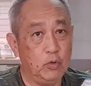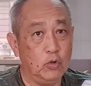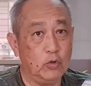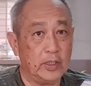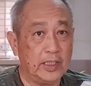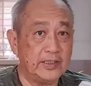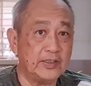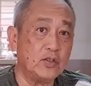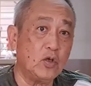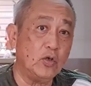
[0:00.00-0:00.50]

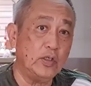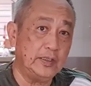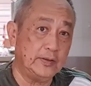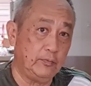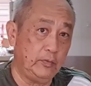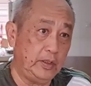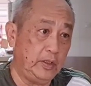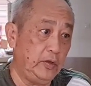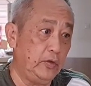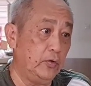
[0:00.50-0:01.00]
book, and saw his
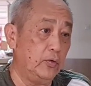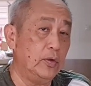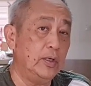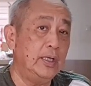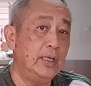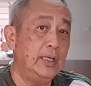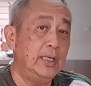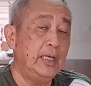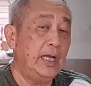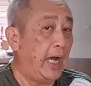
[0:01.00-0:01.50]
video.
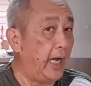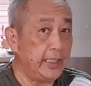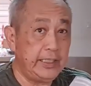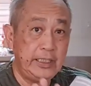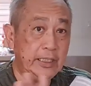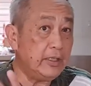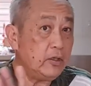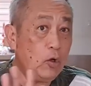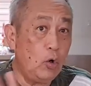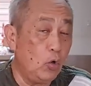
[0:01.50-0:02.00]
I
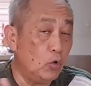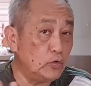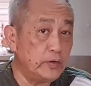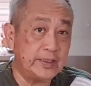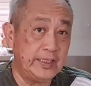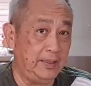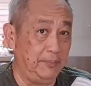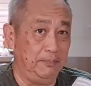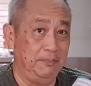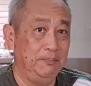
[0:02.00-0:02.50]
didn't
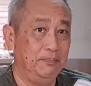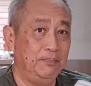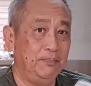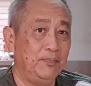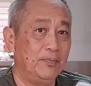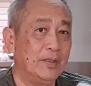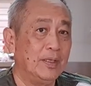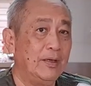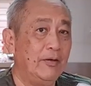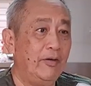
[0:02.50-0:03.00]
host him.
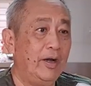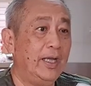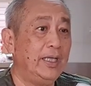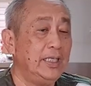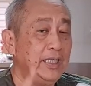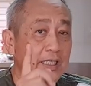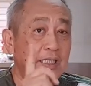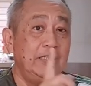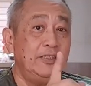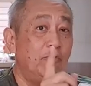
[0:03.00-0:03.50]
Right?
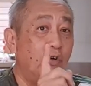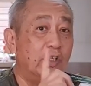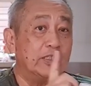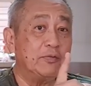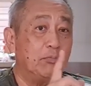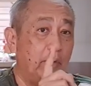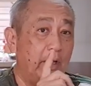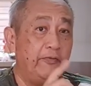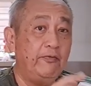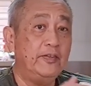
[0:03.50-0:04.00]
He
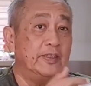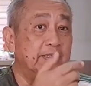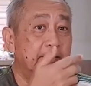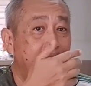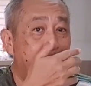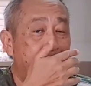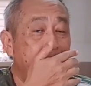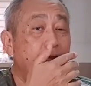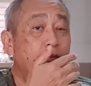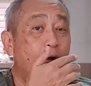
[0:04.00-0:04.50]
was my first
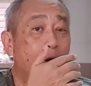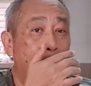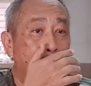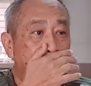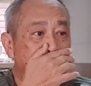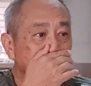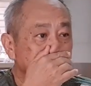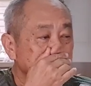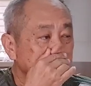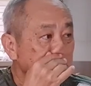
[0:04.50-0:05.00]

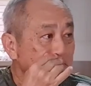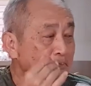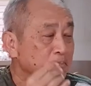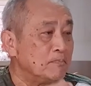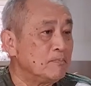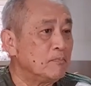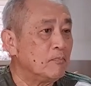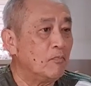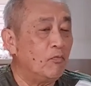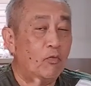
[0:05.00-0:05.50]
mentor.
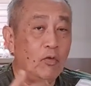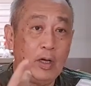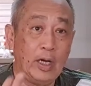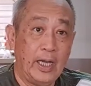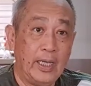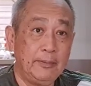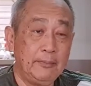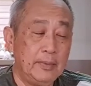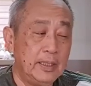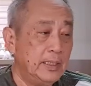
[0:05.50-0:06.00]

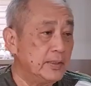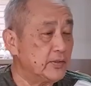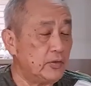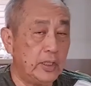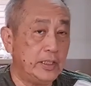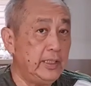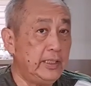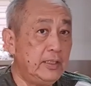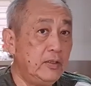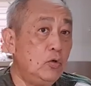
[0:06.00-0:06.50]
Right? So
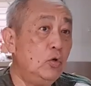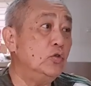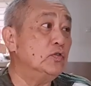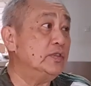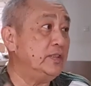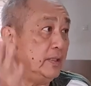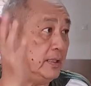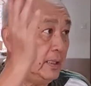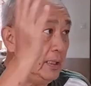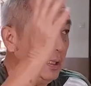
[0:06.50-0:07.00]
I didn't
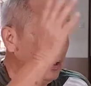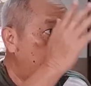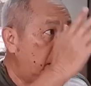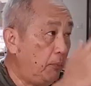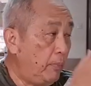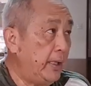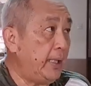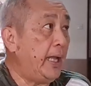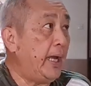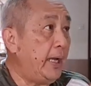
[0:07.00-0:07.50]
host him.
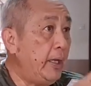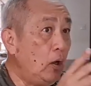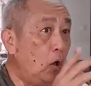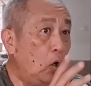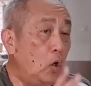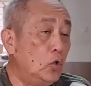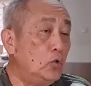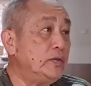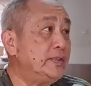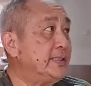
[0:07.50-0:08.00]
But I
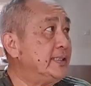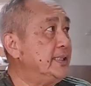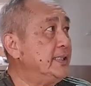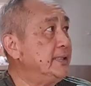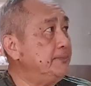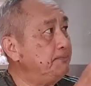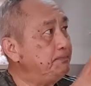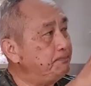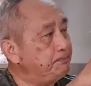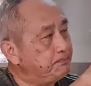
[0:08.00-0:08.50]

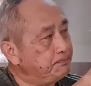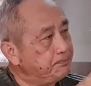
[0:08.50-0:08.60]
hosted